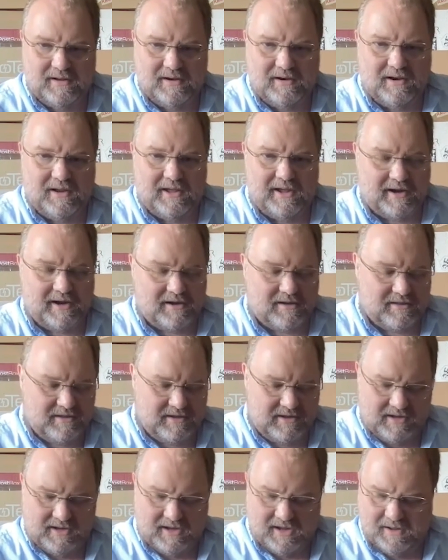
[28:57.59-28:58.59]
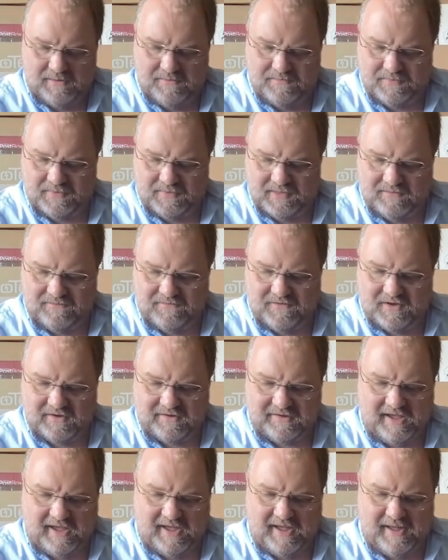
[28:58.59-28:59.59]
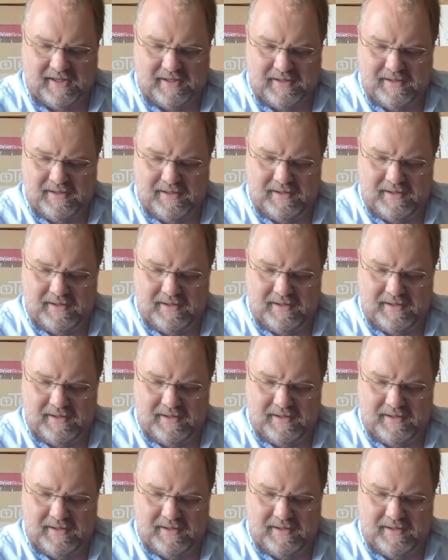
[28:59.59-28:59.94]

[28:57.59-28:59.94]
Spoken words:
like the Verter.